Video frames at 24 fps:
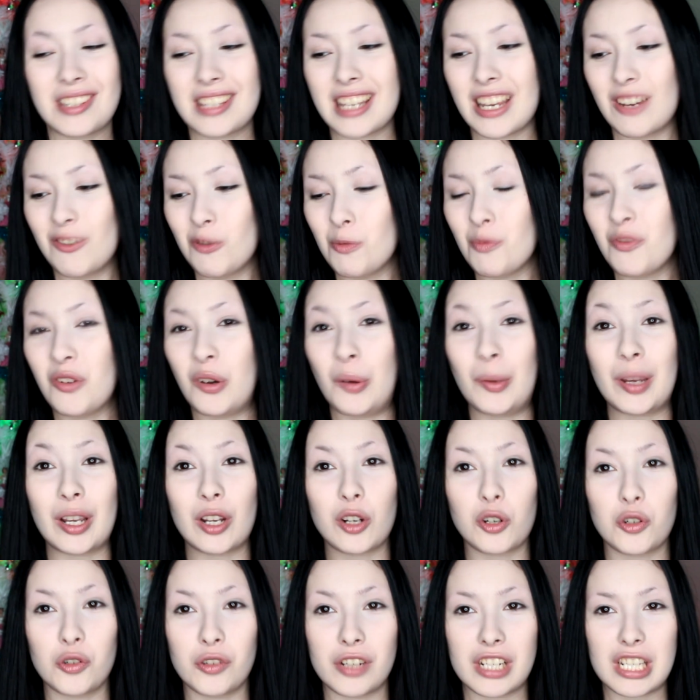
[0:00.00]
today I'm filming a
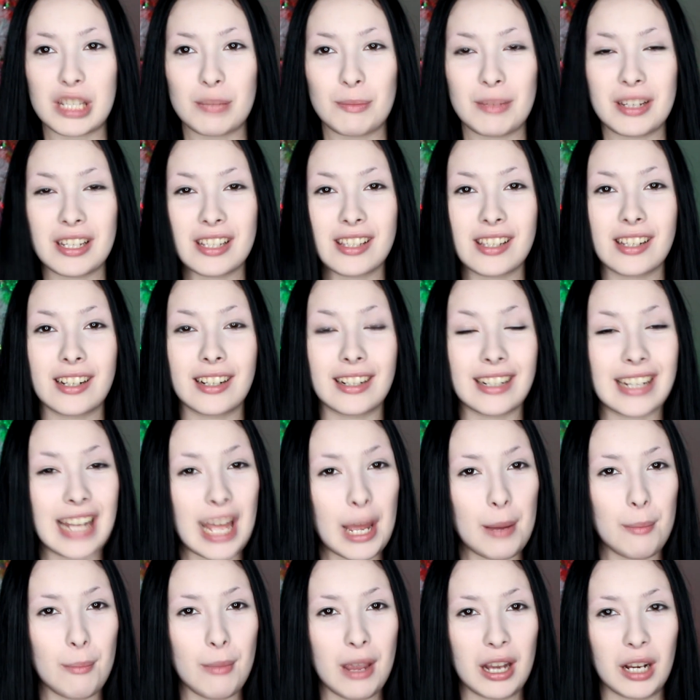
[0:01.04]
Christmas
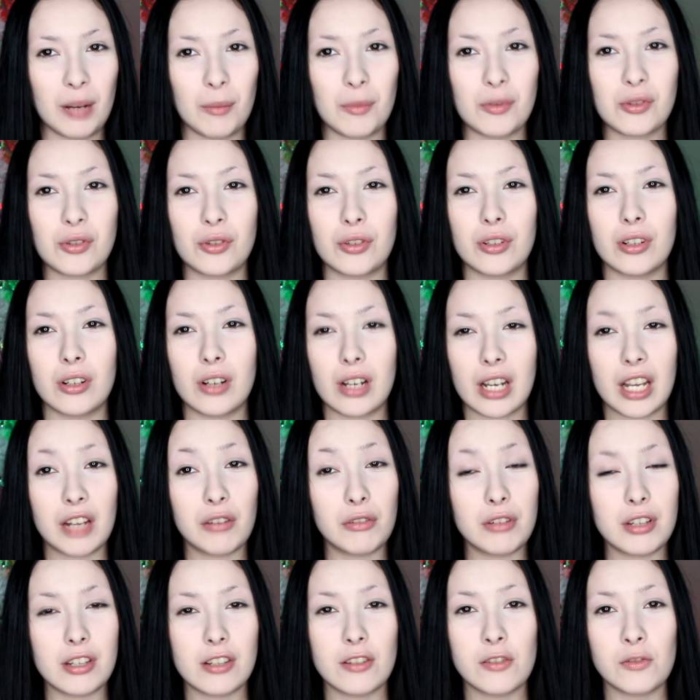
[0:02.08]
glam makeup tutorial. I kind
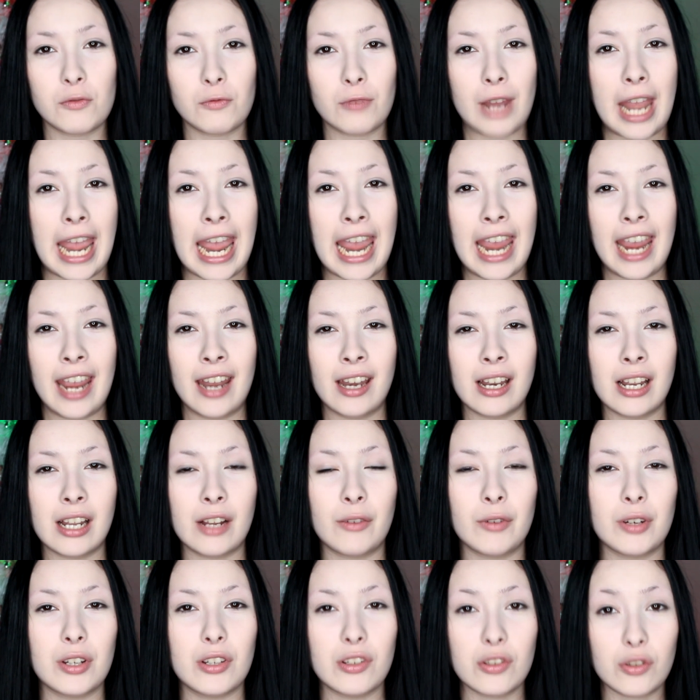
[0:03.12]
of want to use red, I
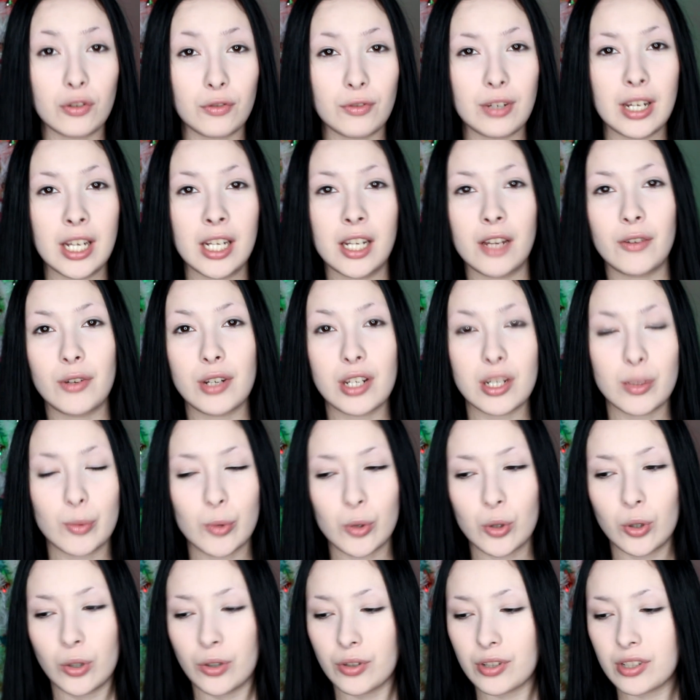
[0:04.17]
want to use green, I want to use some
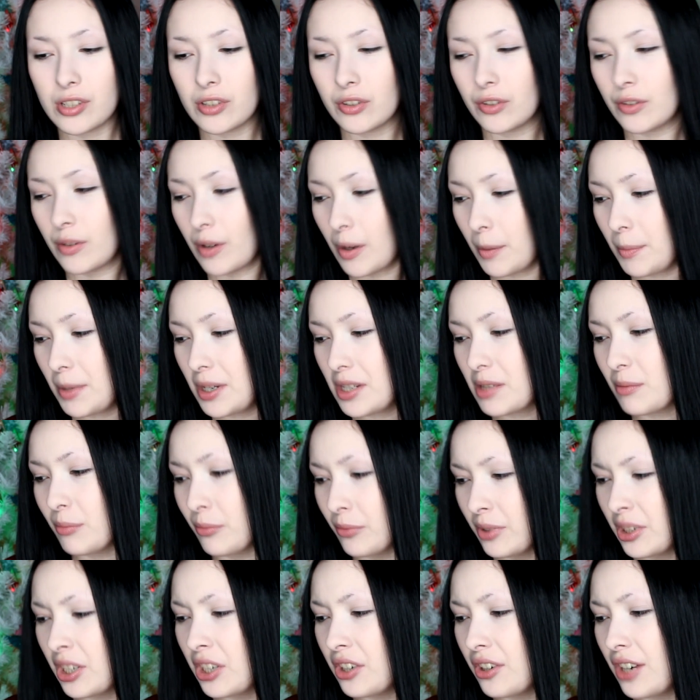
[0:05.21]
gold. So I'm going to use
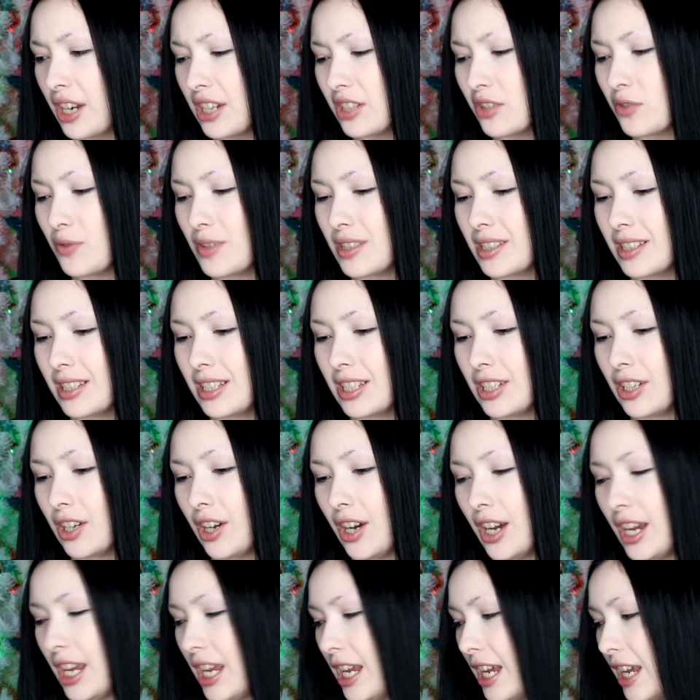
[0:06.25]
some glitter that I just recently
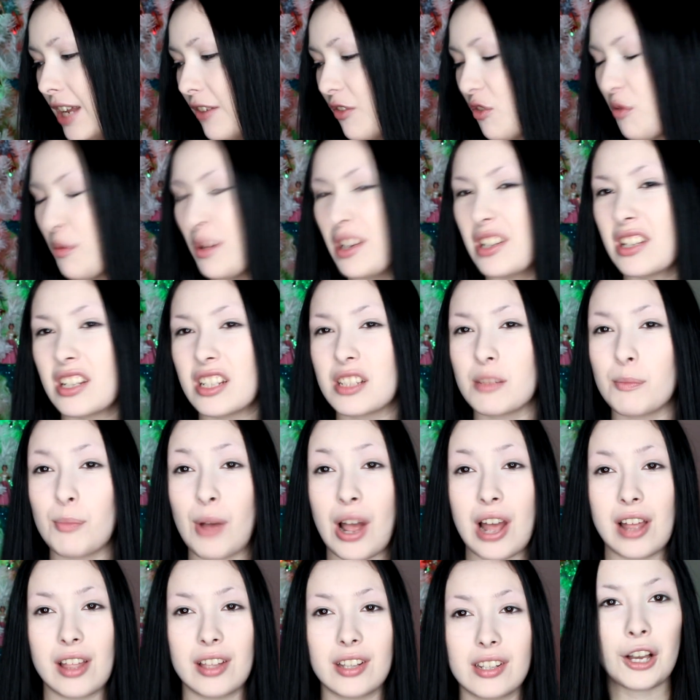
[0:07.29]
got, and I'm using some
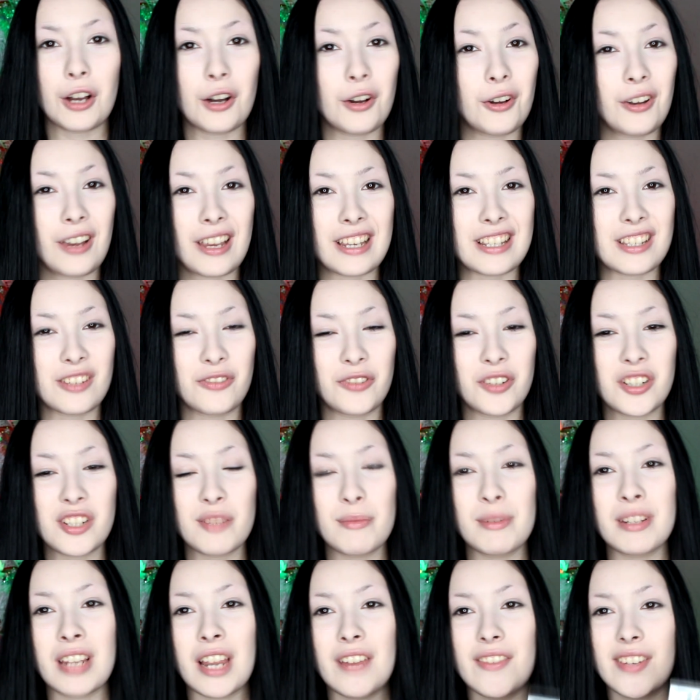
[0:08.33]
palette. Okay, so first I'm
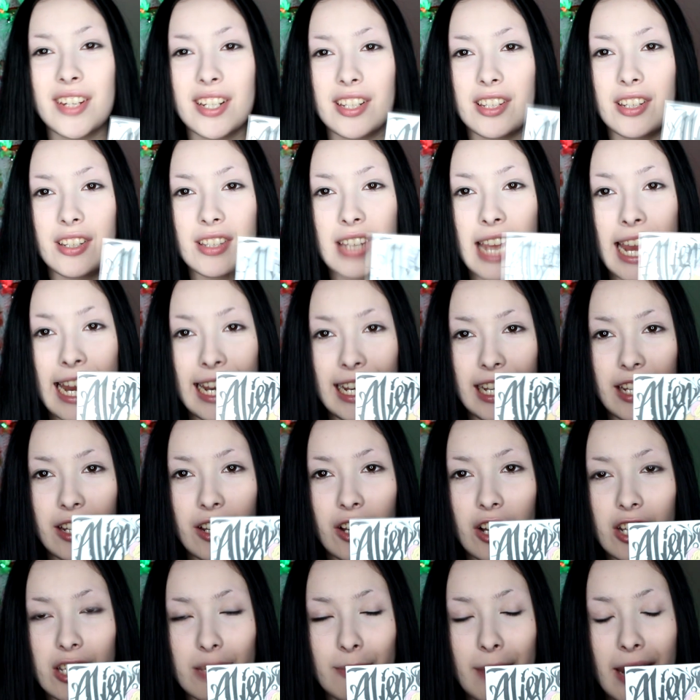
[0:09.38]
going to be diving into this Alien
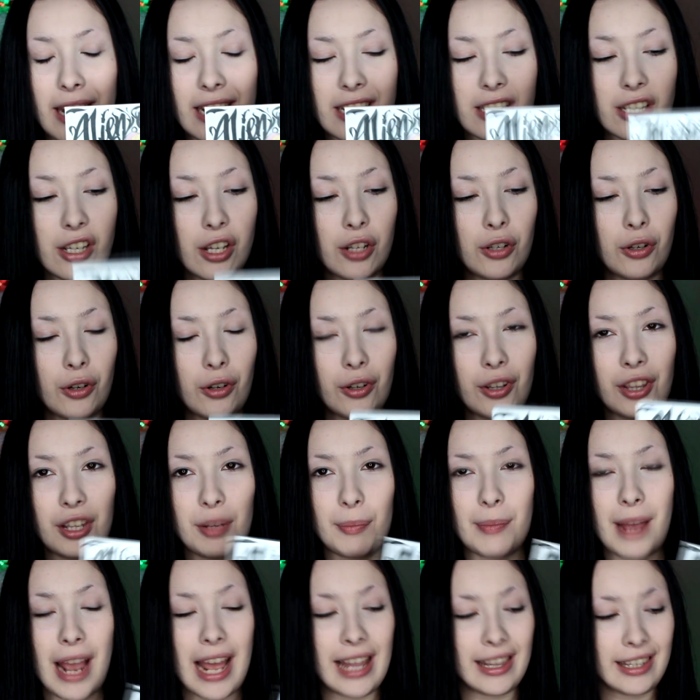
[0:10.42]
Cosmetics Unearthly
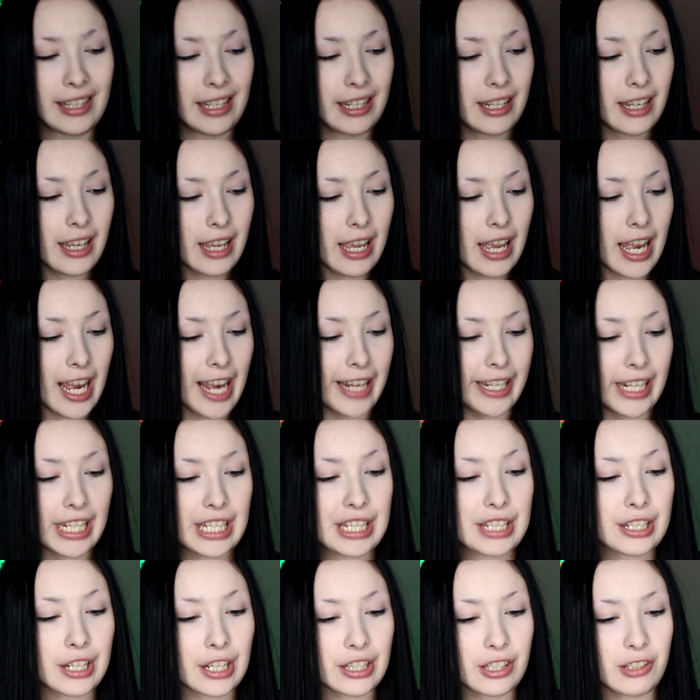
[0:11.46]
Palette. And I
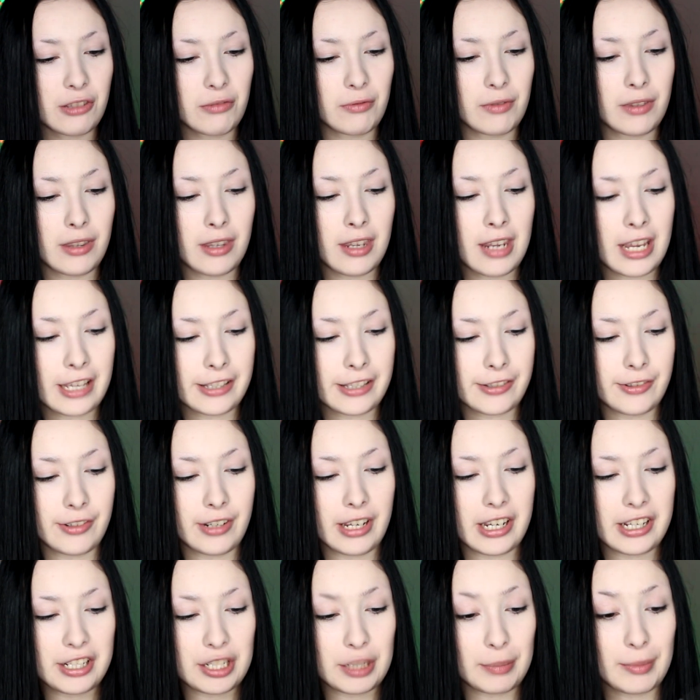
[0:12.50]
just got this one yesterday,
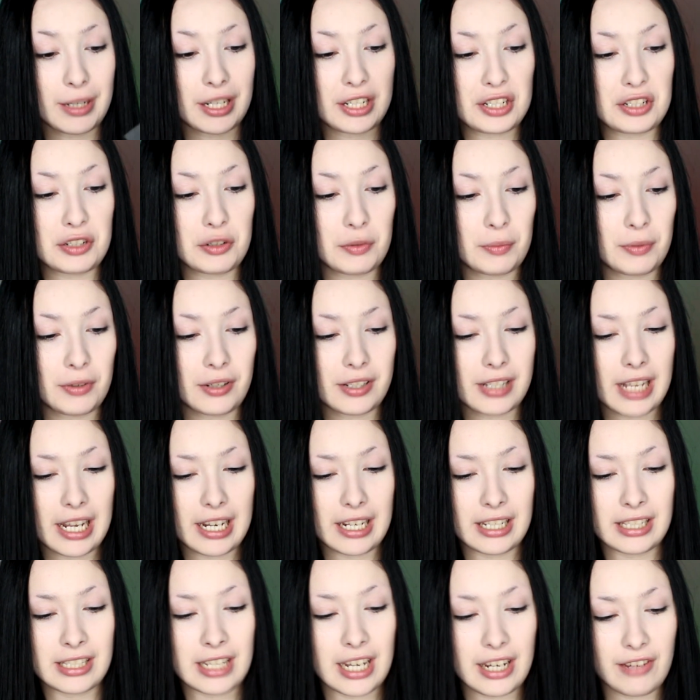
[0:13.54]
so I'm like super excited
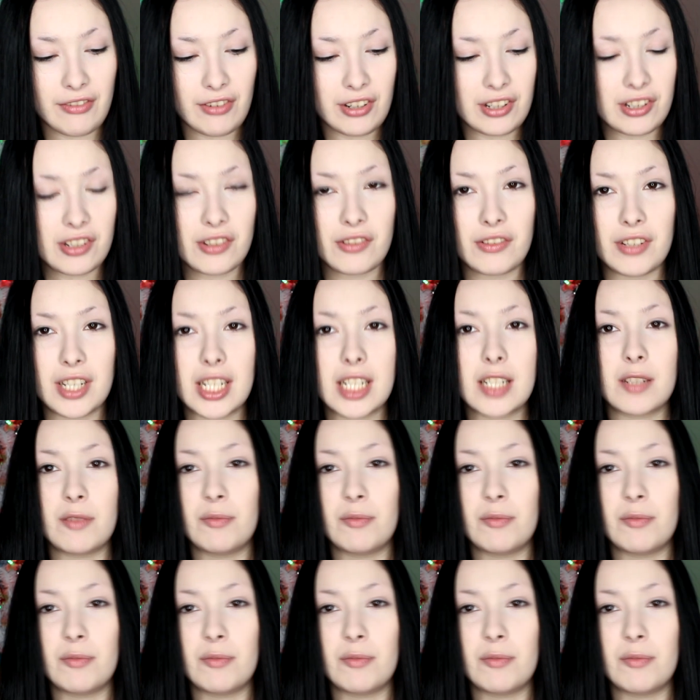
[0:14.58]
to dive into it. It's